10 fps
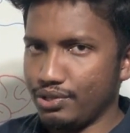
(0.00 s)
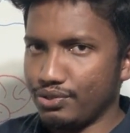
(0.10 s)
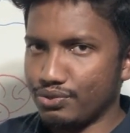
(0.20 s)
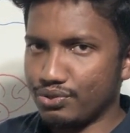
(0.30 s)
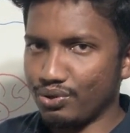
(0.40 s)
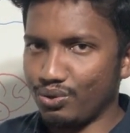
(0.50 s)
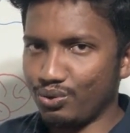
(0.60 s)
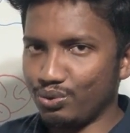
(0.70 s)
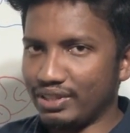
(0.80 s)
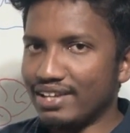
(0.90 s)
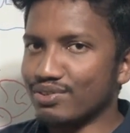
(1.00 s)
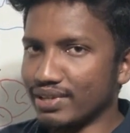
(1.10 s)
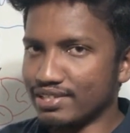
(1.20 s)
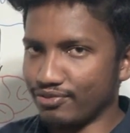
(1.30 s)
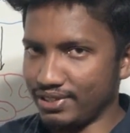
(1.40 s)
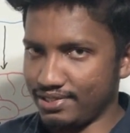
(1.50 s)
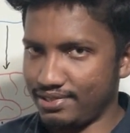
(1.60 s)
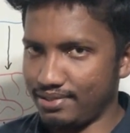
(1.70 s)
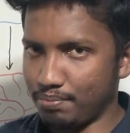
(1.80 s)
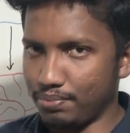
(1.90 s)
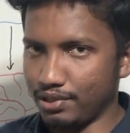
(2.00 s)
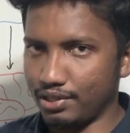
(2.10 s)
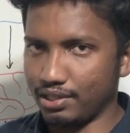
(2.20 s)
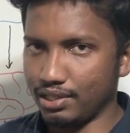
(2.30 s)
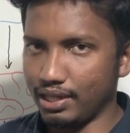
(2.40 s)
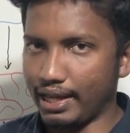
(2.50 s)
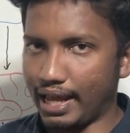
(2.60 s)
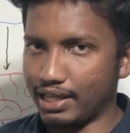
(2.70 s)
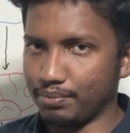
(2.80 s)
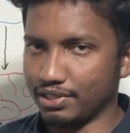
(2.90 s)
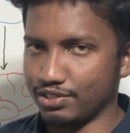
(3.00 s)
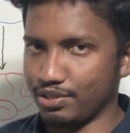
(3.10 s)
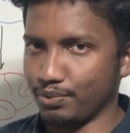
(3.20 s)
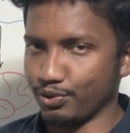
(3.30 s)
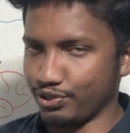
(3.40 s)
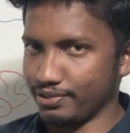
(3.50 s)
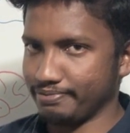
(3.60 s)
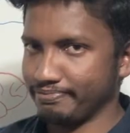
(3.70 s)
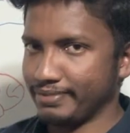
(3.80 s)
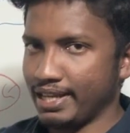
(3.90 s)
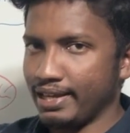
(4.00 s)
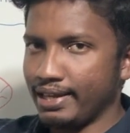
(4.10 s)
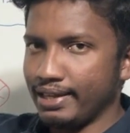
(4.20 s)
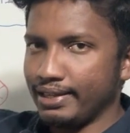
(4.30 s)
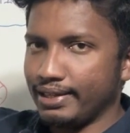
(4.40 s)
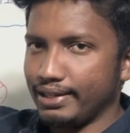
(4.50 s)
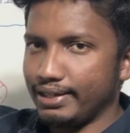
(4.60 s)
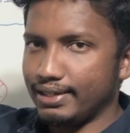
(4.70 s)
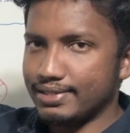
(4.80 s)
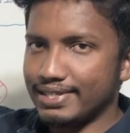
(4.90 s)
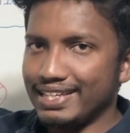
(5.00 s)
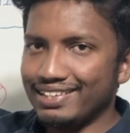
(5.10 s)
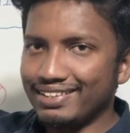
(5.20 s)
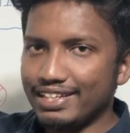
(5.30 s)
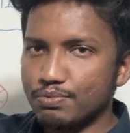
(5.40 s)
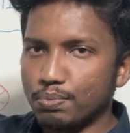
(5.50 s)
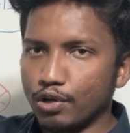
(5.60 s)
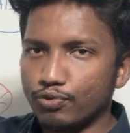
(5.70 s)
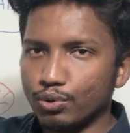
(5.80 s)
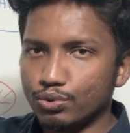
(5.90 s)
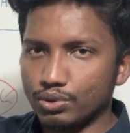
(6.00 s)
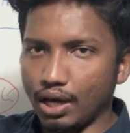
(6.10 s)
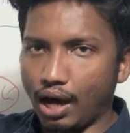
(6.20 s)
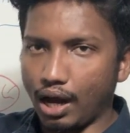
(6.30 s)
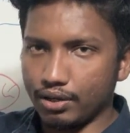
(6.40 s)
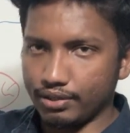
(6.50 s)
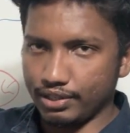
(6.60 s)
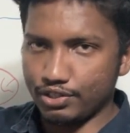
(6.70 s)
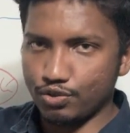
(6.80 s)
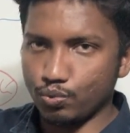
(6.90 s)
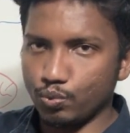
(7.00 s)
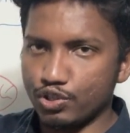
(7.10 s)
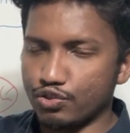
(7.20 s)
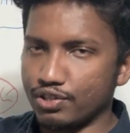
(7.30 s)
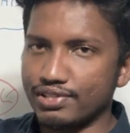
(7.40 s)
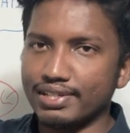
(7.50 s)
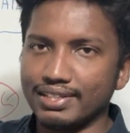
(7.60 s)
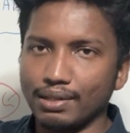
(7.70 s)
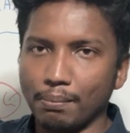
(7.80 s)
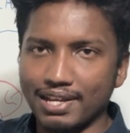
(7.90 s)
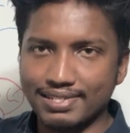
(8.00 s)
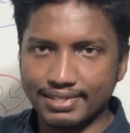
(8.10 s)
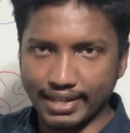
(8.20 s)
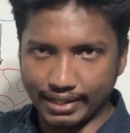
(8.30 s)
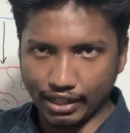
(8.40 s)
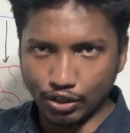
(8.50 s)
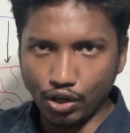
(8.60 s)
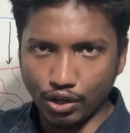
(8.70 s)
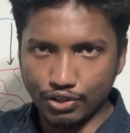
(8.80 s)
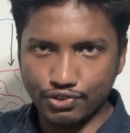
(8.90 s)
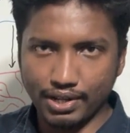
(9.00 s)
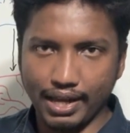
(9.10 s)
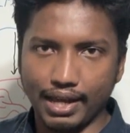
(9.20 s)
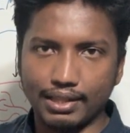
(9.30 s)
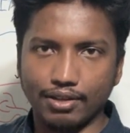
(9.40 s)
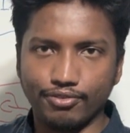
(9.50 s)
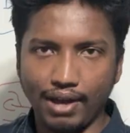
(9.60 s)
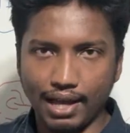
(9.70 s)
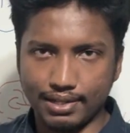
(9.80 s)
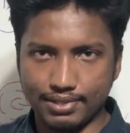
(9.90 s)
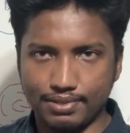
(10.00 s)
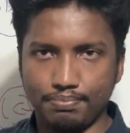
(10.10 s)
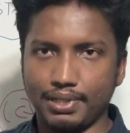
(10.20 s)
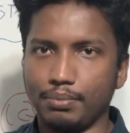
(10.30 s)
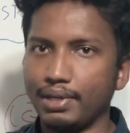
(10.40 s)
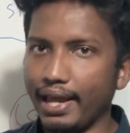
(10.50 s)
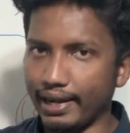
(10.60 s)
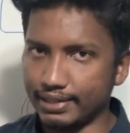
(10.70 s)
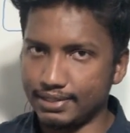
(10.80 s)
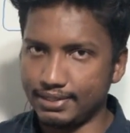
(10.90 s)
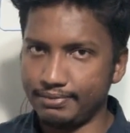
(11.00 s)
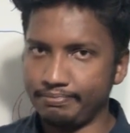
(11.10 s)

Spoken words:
So there's a reason for this particular anatomic distribution. It is increased blood flow through the arteries, which result in the muscles getting engorged and the phallus becoming erect.